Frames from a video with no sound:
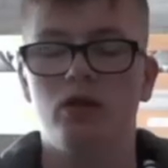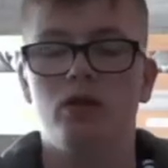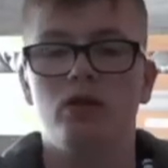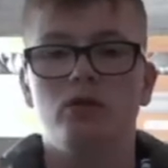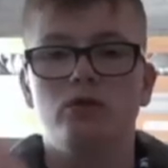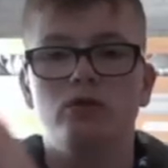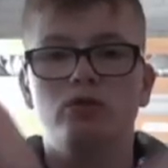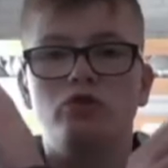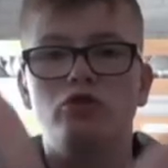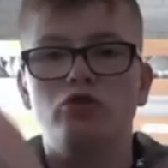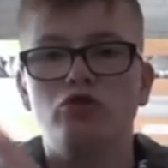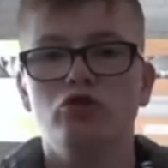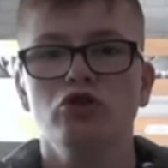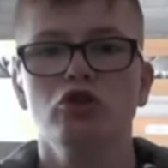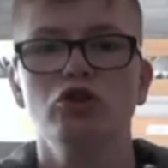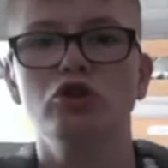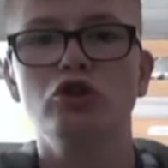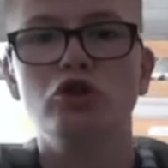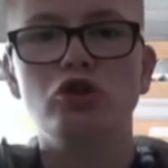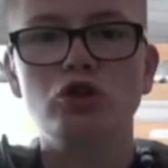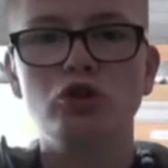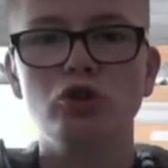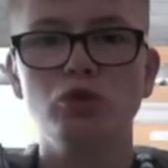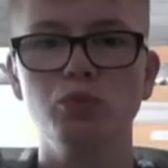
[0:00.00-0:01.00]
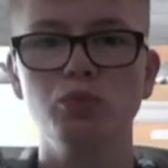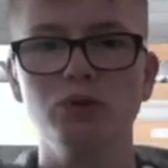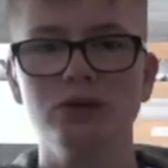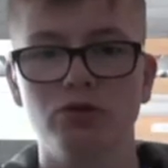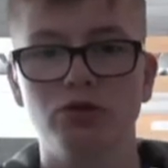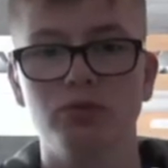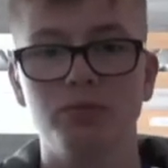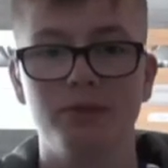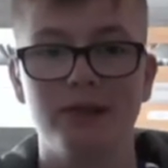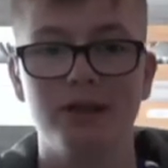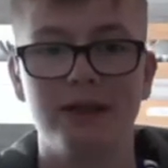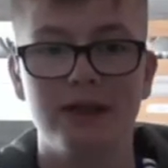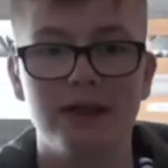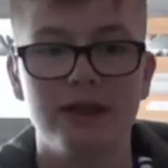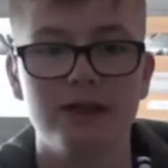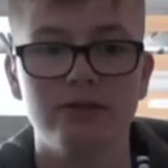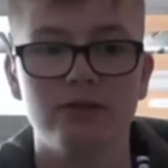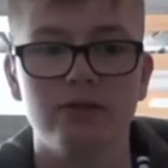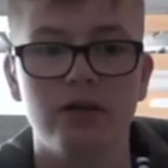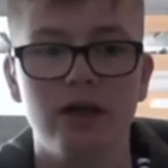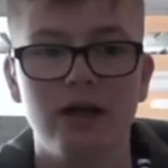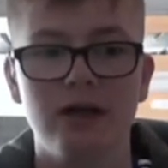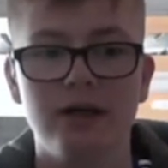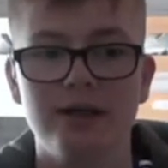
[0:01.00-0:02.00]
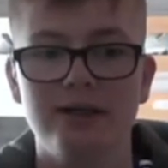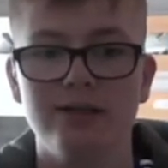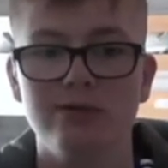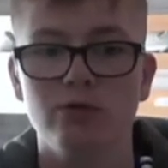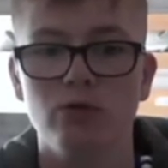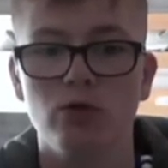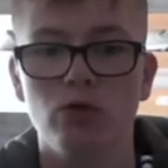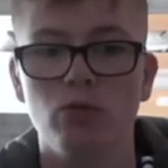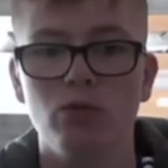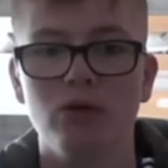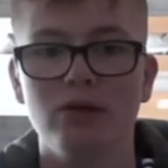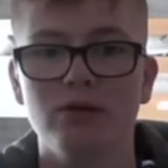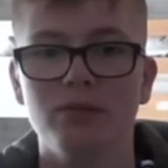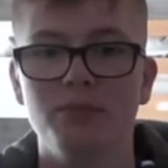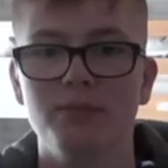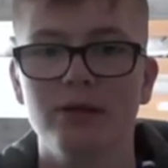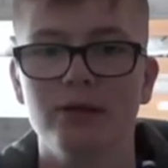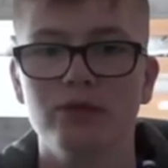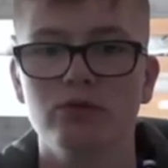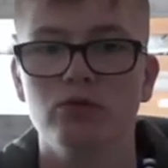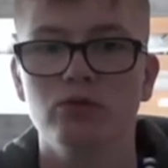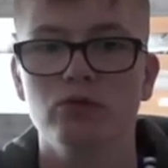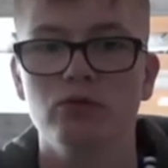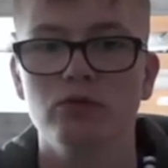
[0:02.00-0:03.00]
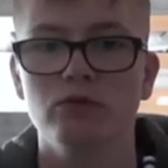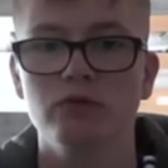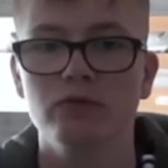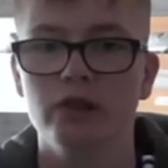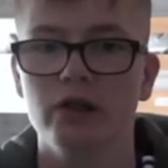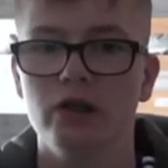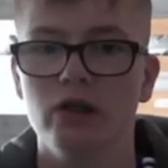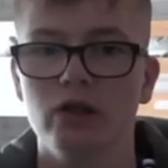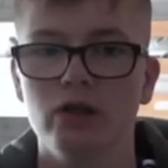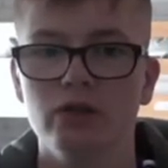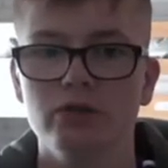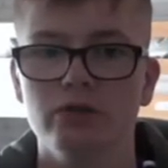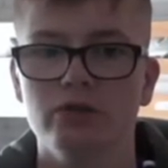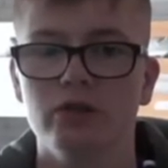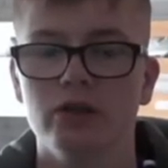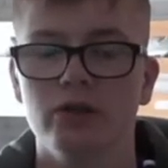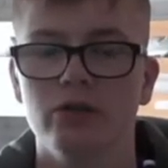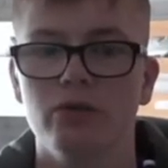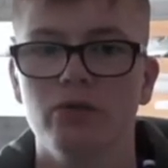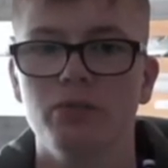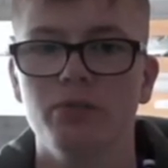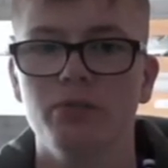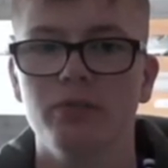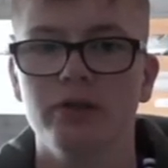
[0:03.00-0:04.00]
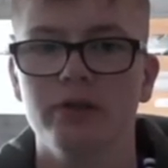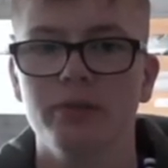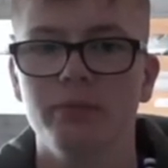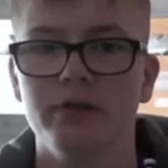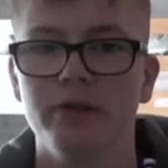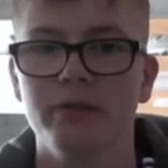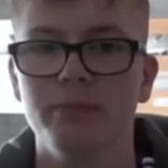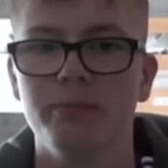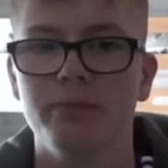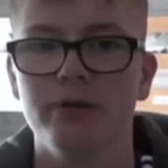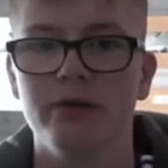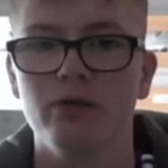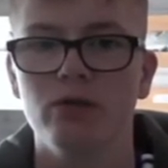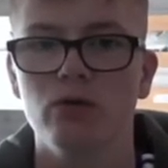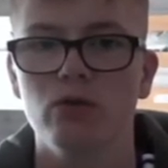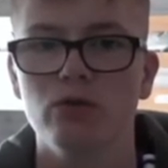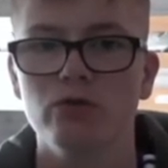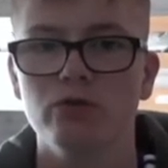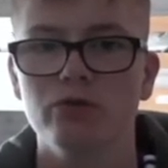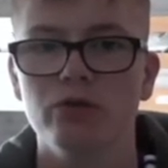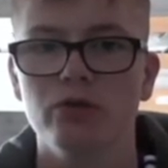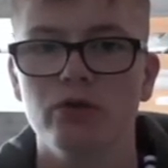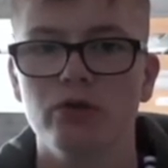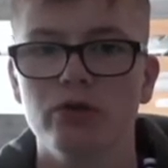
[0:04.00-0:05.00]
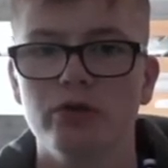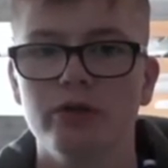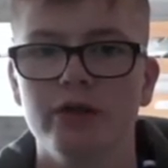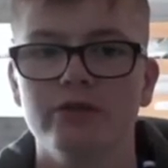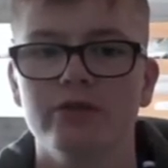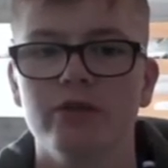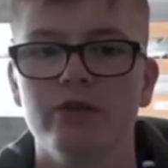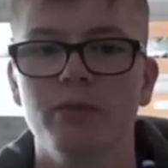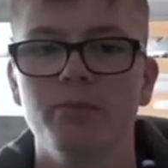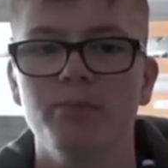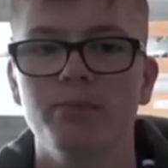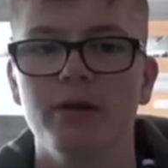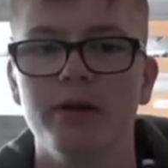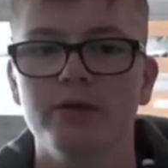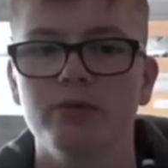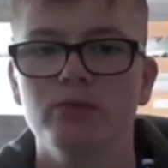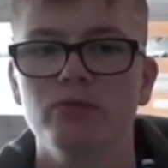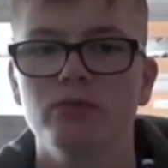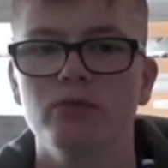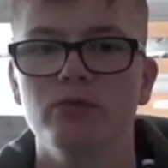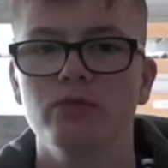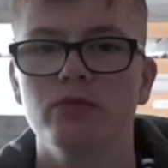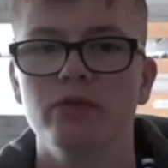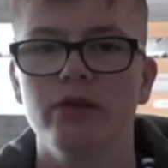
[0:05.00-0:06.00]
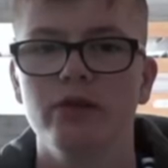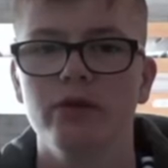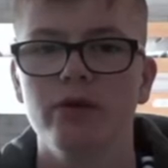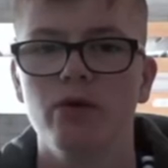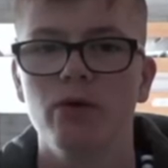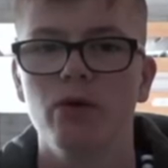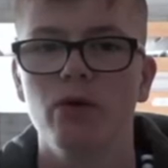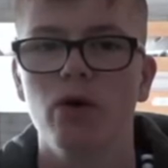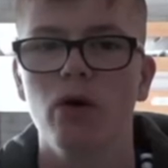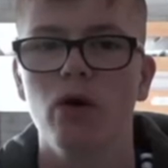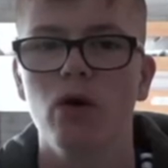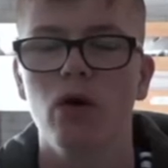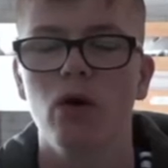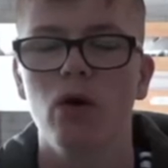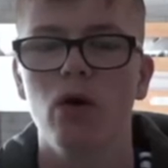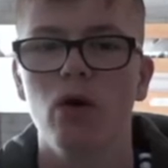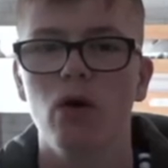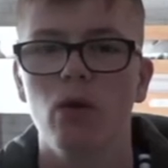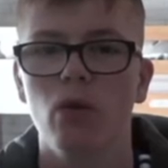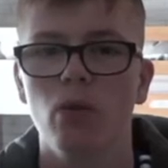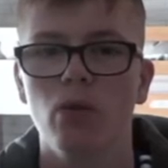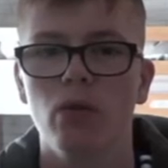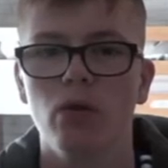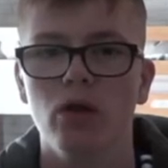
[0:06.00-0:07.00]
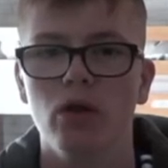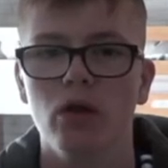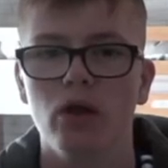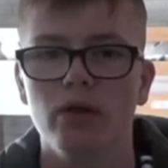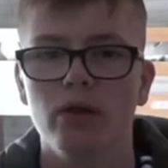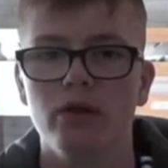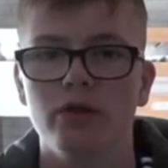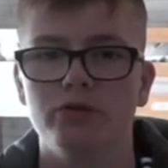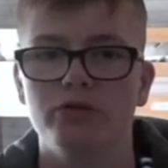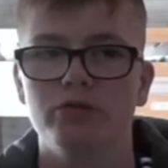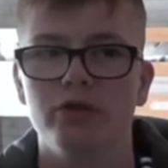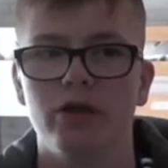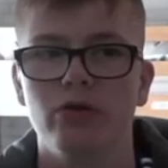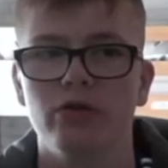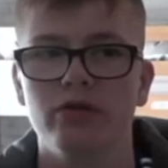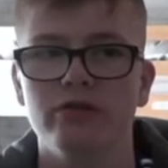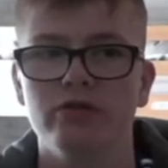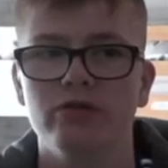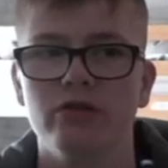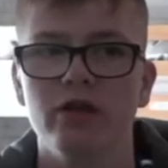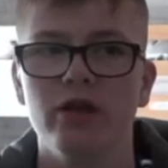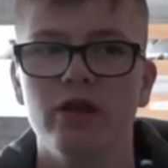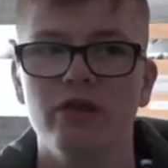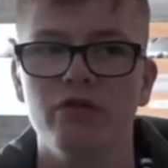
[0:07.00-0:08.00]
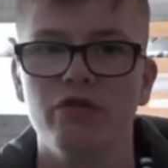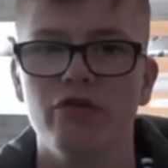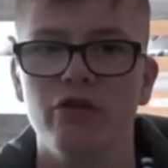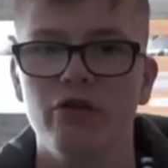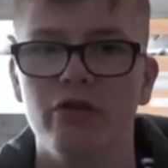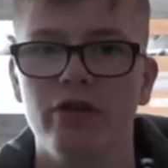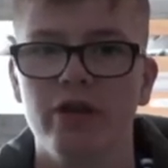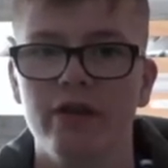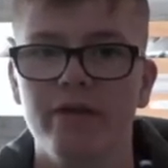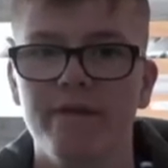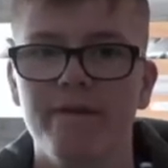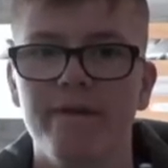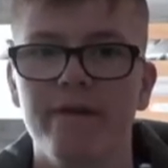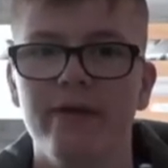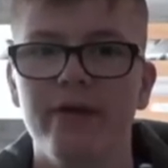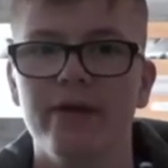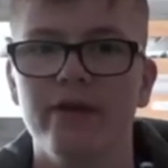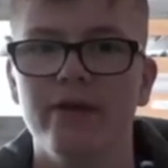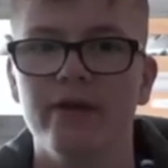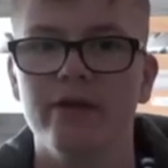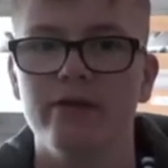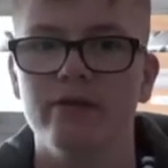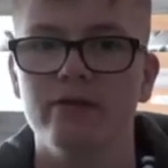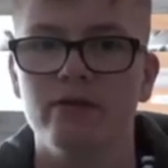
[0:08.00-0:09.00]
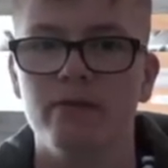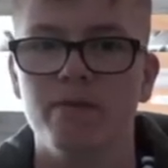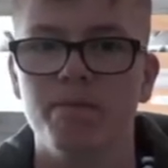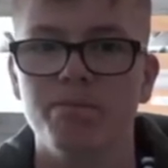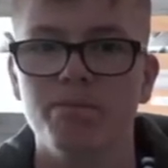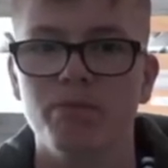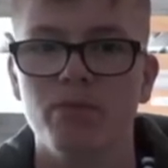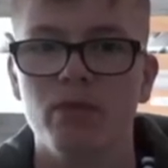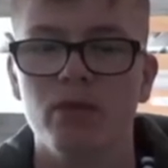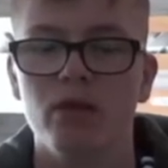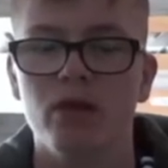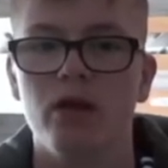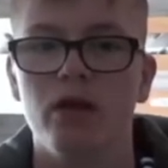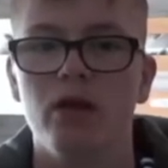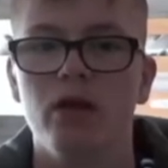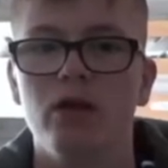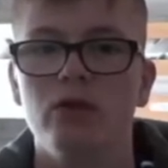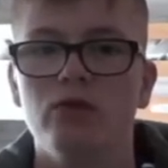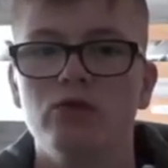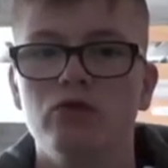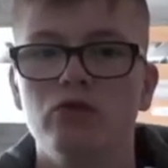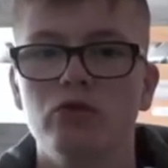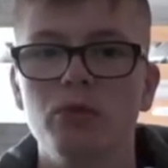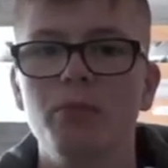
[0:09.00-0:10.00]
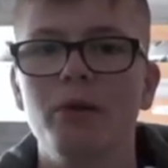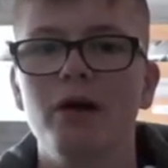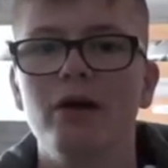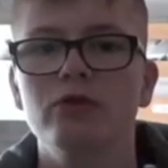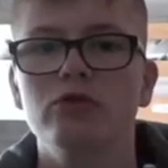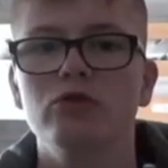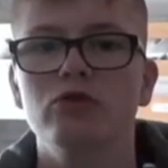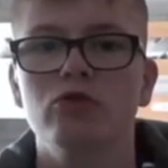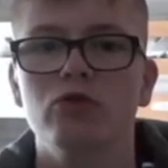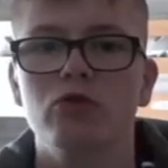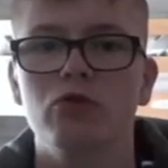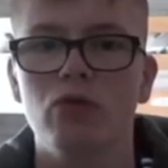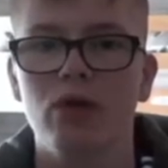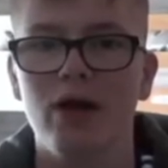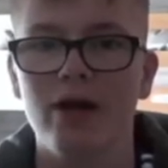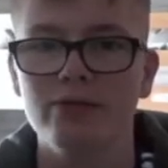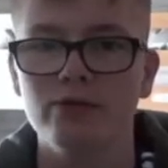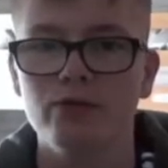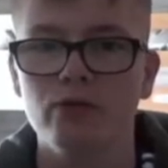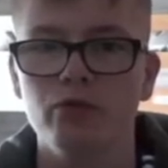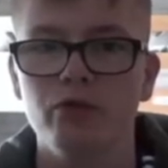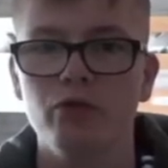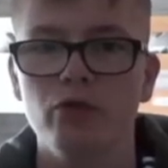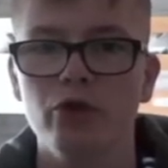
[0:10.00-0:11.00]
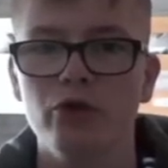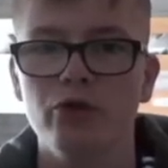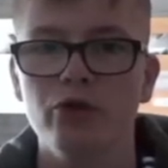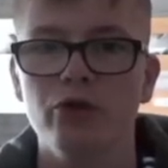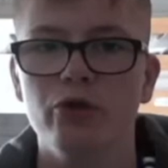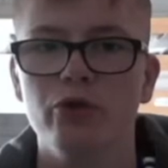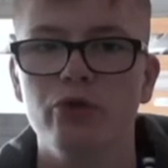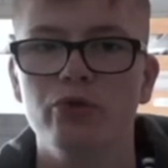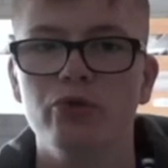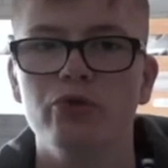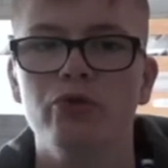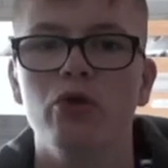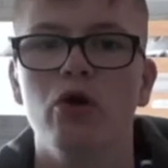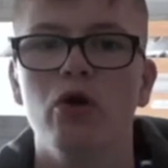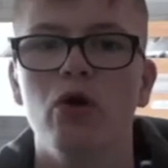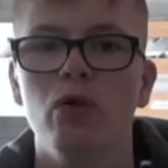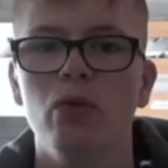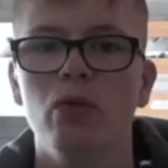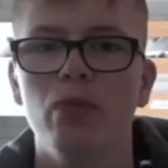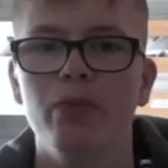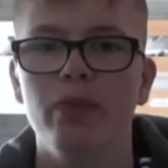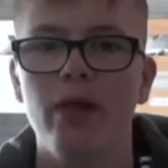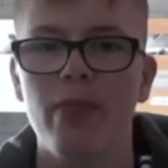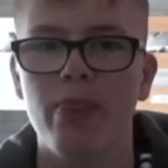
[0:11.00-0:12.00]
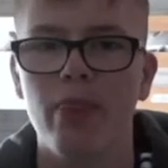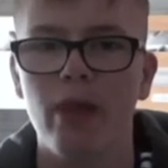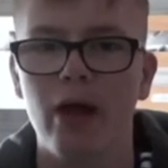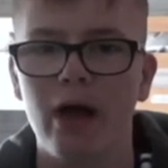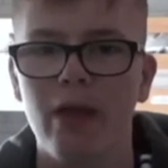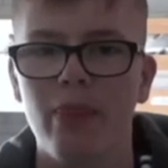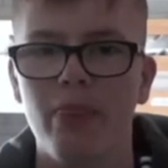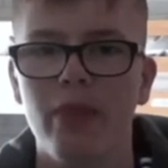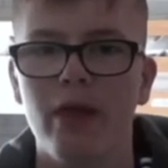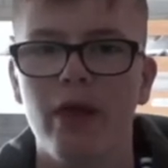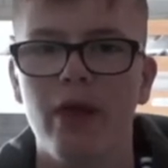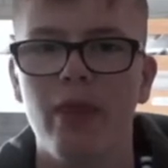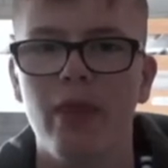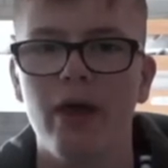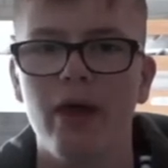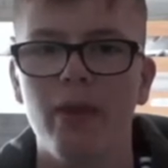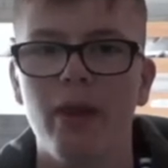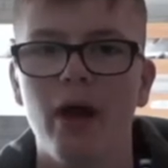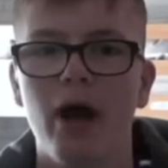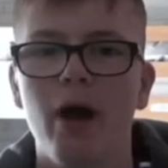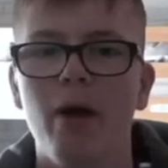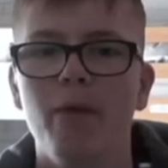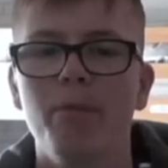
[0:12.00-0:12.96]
So, what's up guys, and welcome back to another video on the channel by me, barrowontour. Yes, I'm back with another video on the channel. In today's video then is some transfer news on deadline day then.